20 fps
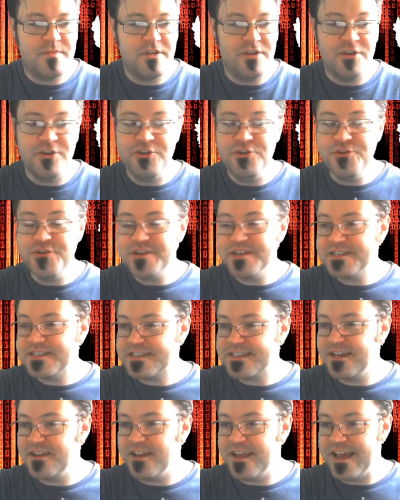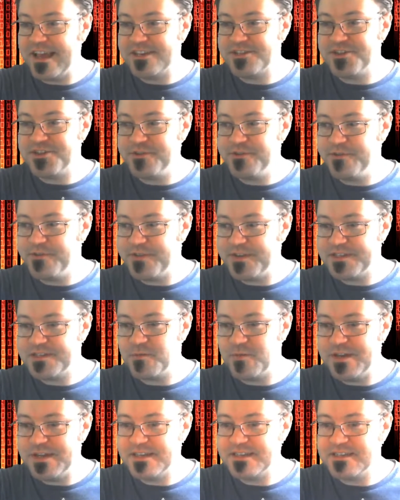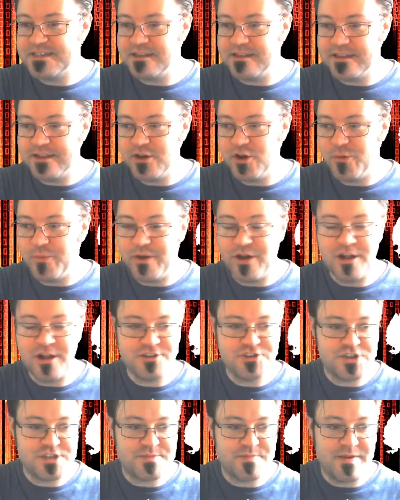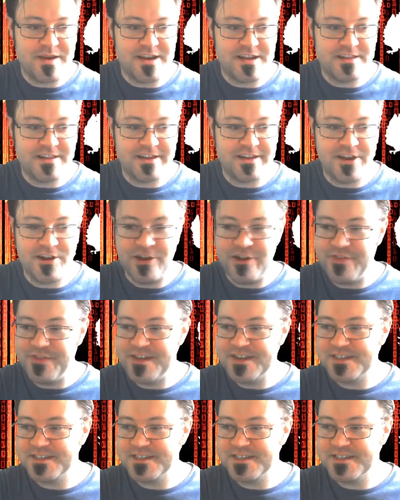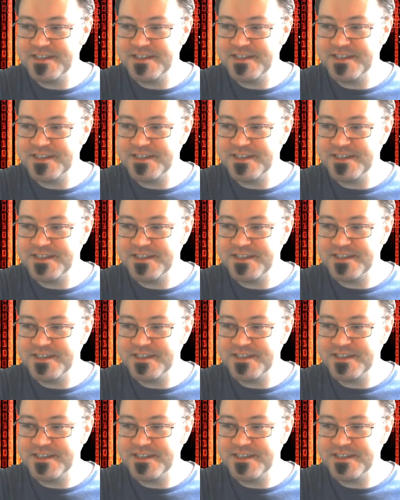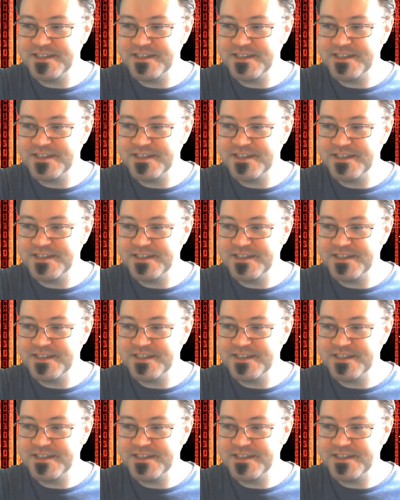you can still enter this week's Leo Ball just by clicking on this right here